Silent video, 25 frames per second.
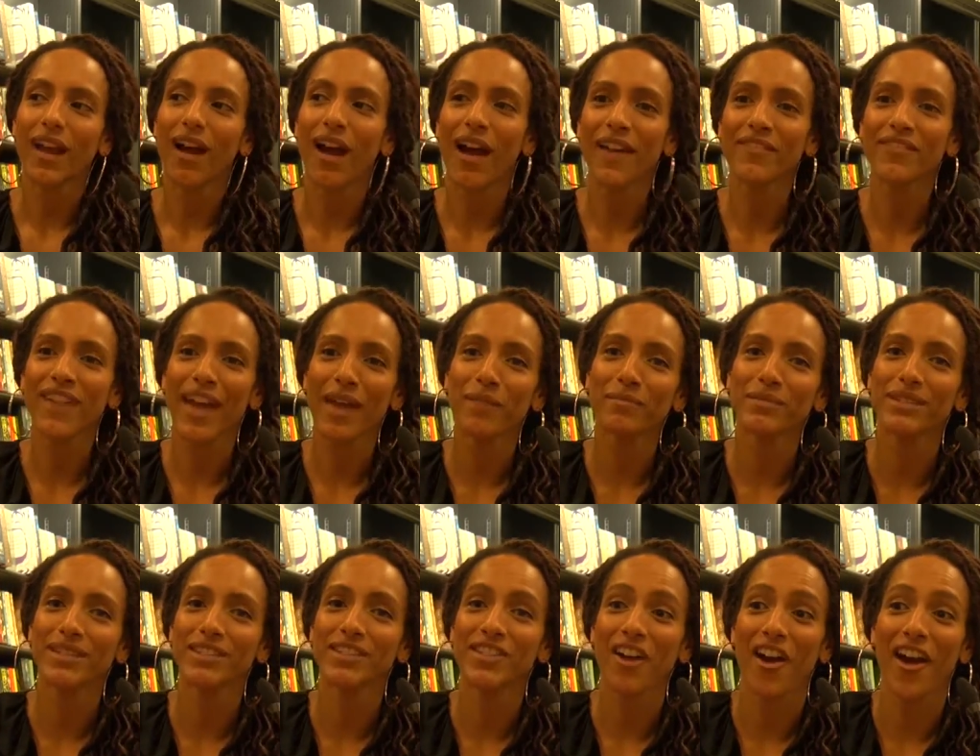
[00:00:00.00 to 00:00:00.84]
I've
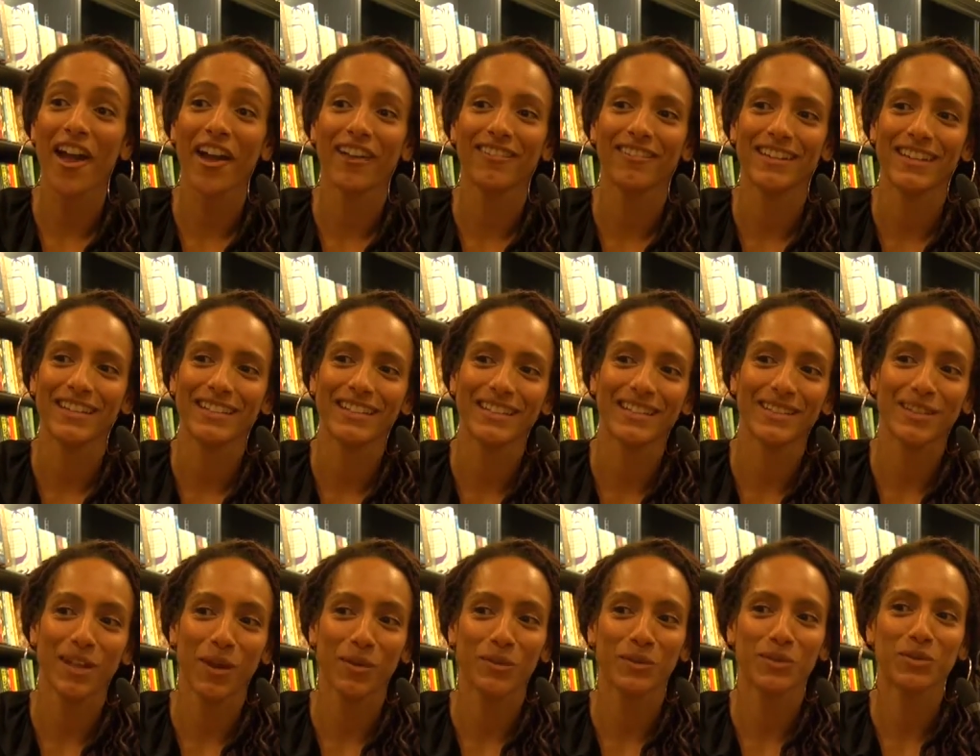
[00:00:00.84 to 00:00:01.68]
kept a diary
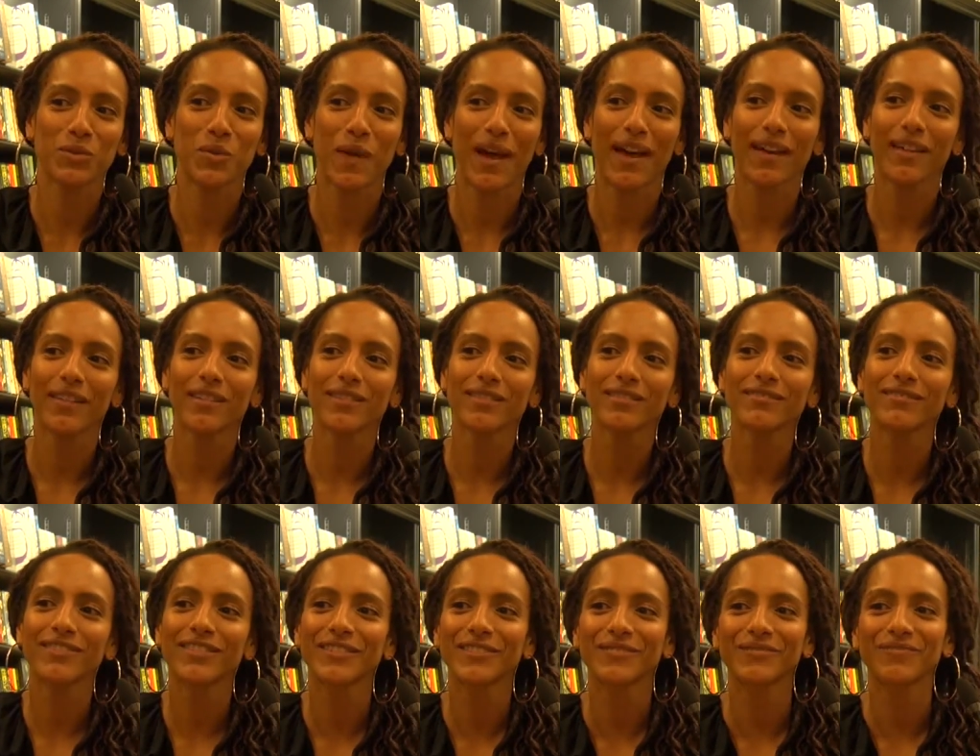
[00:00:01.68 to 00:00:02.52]
since I was
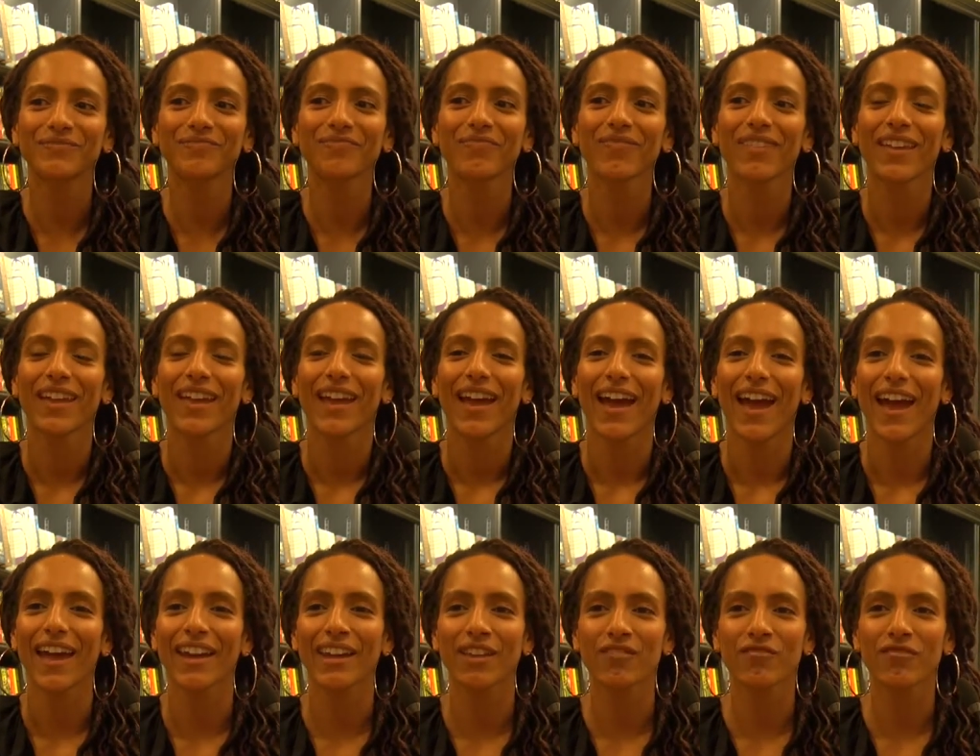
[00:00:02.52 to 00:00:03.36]
12.
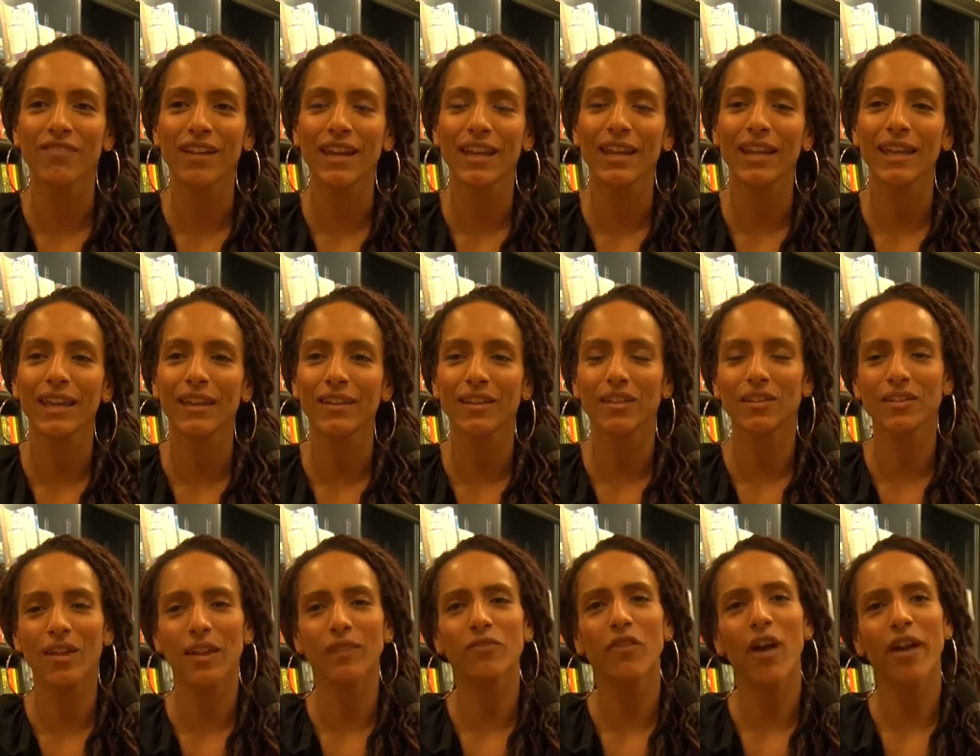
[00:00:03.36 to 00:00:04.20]
And it really,
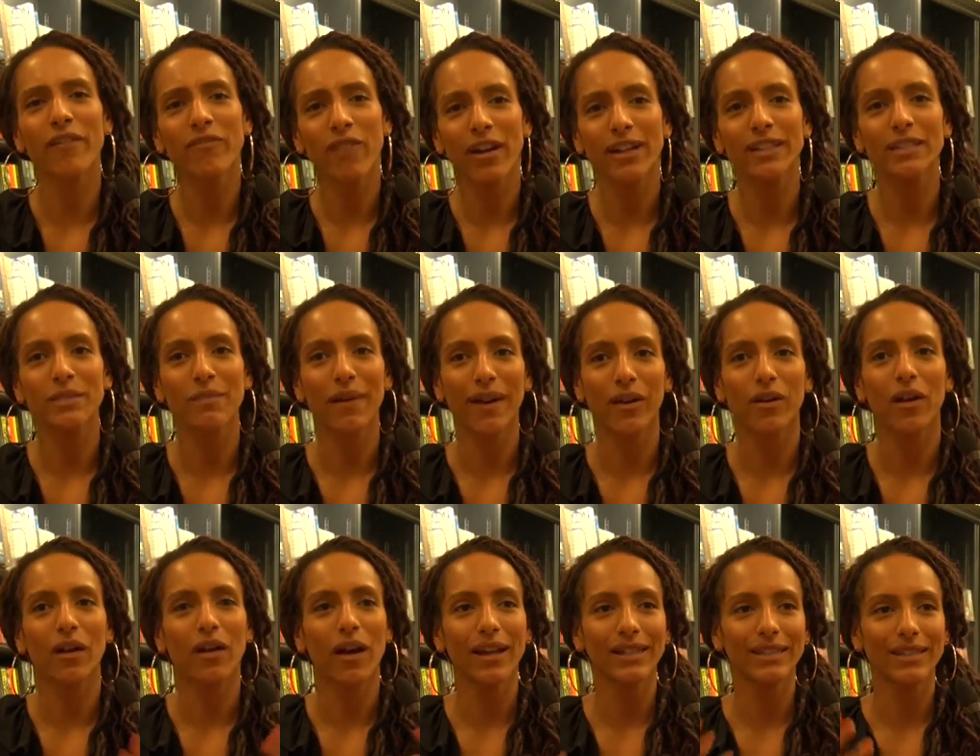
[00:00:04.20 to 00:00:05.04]
because I write
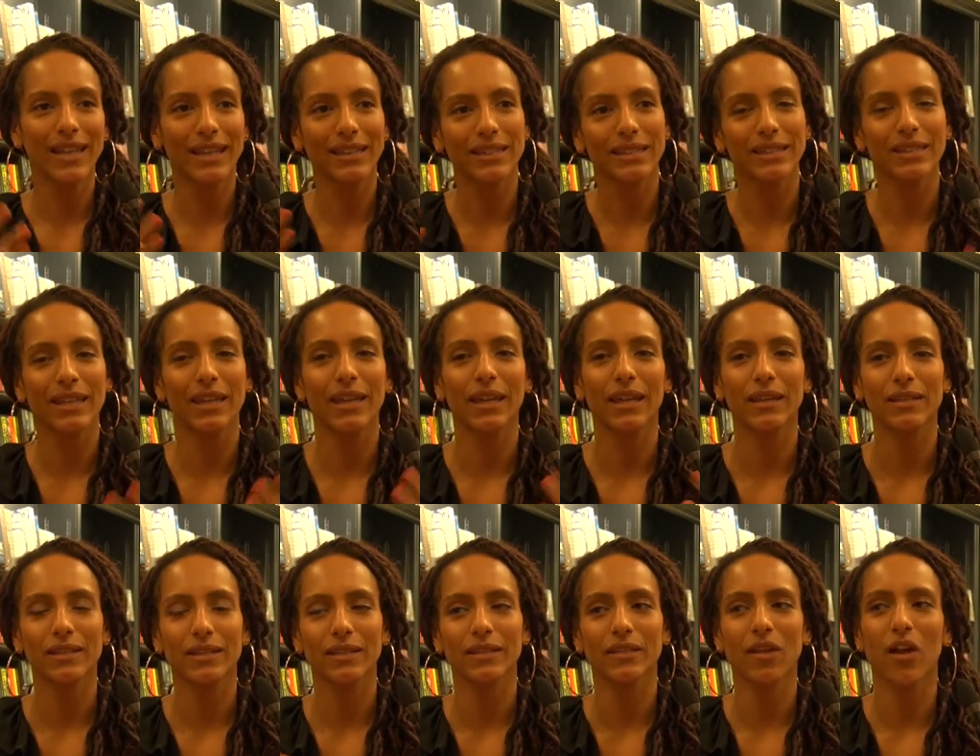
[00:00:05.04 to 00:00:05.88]
about identity
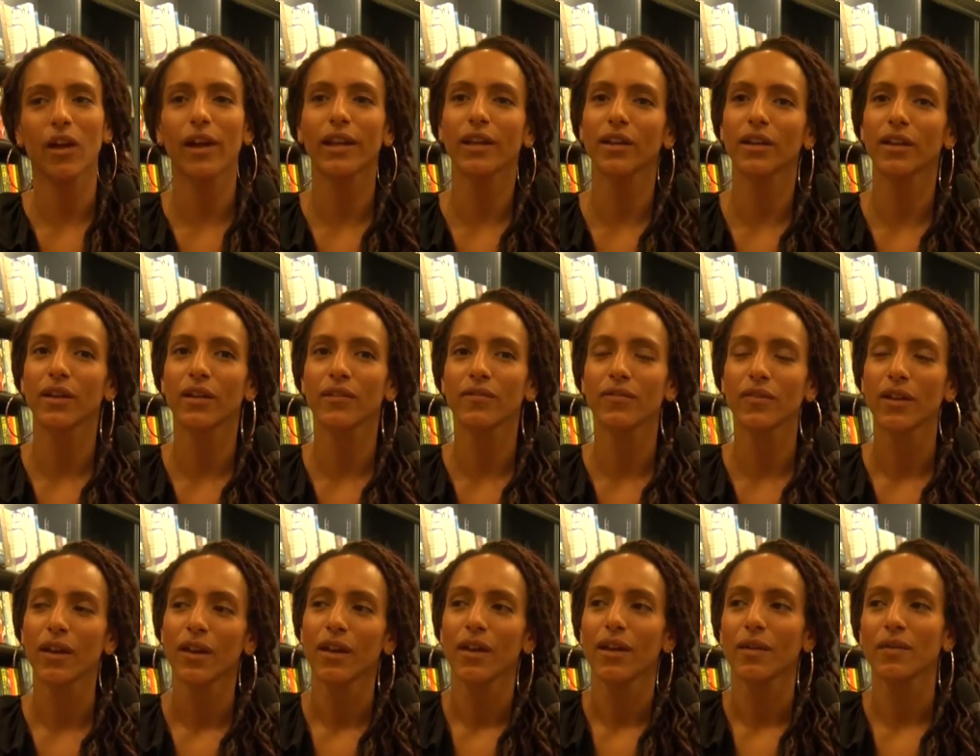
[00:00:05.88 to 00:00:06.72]
as this kind of,
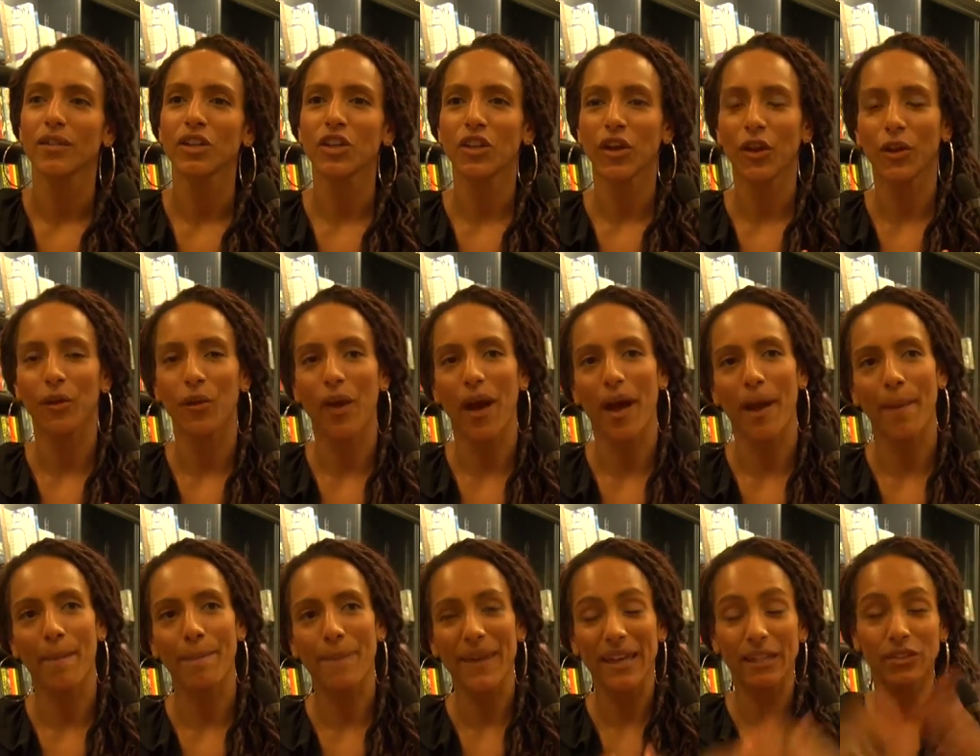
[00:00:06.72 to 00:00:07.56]
you know,
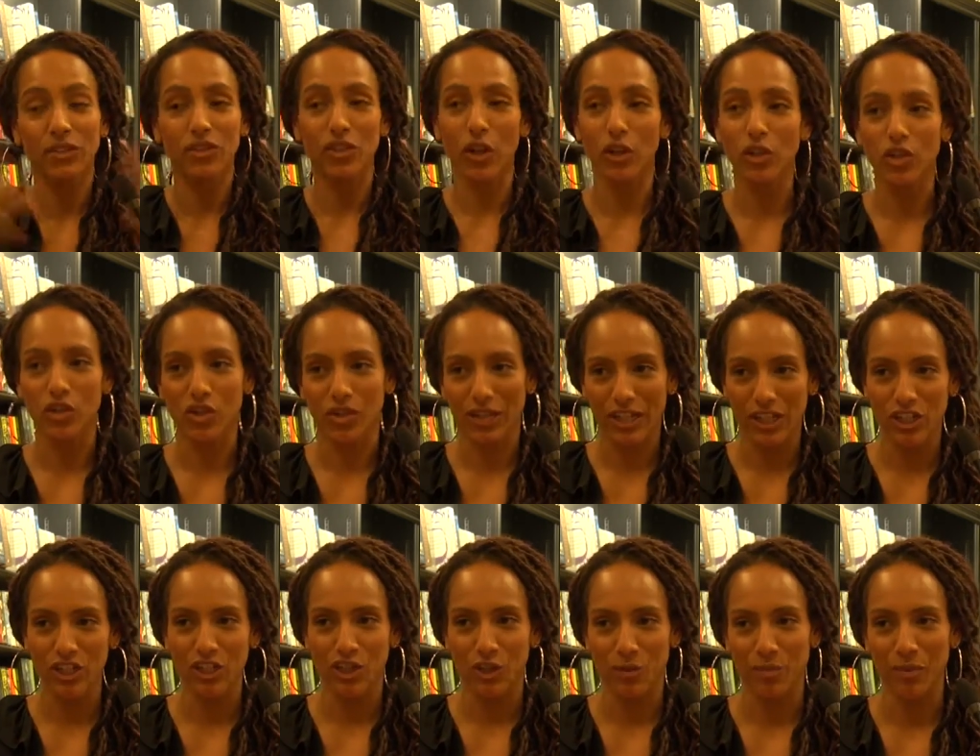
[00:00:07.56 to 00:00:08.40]
big social
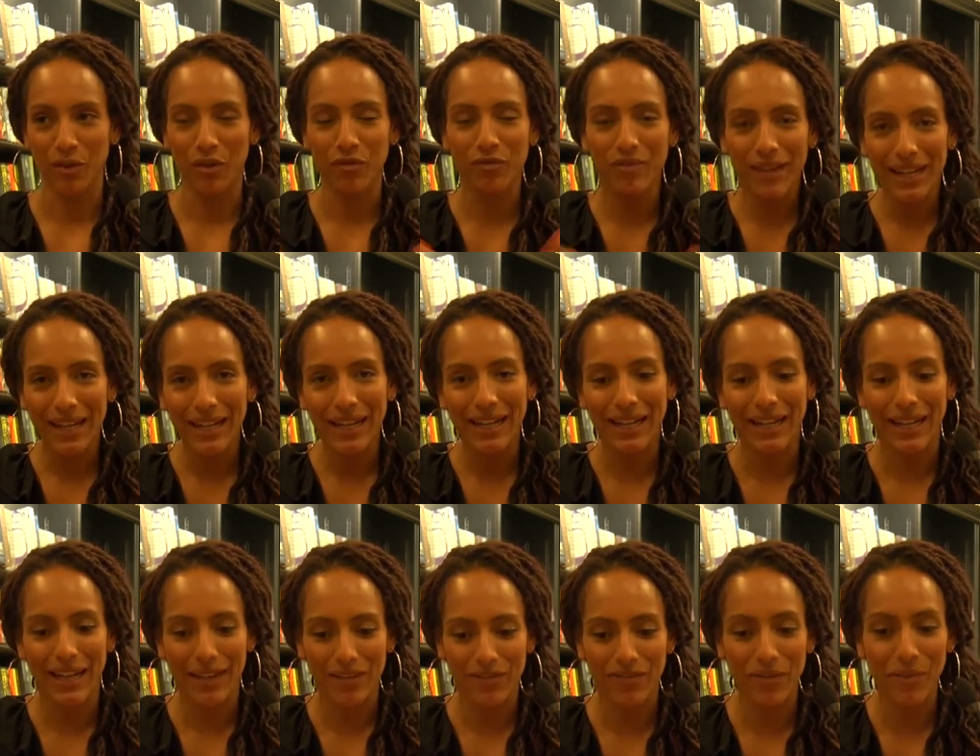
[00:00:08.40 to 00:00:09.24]
issue, but
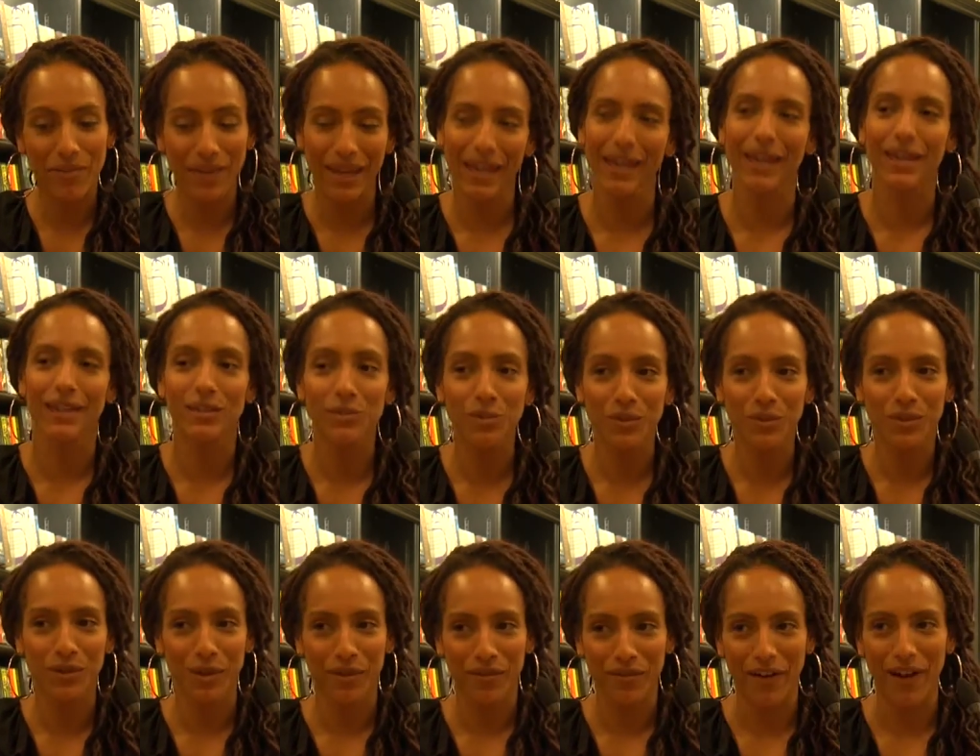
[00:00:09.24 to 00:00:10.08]
really, for me, it is
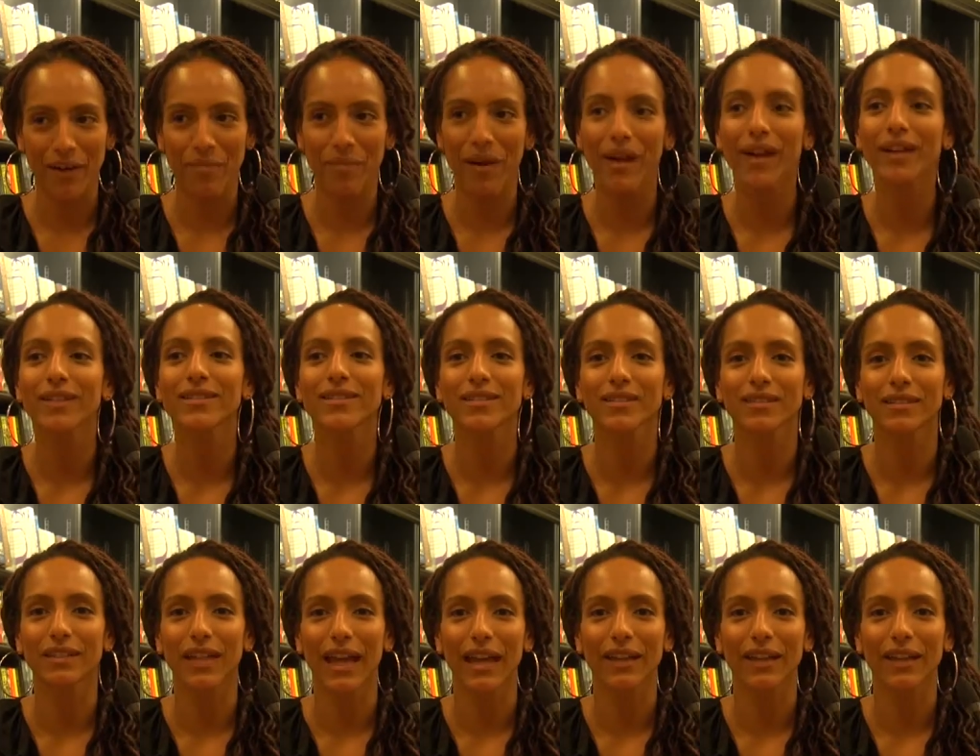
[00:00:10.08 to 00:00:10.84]
also very personal.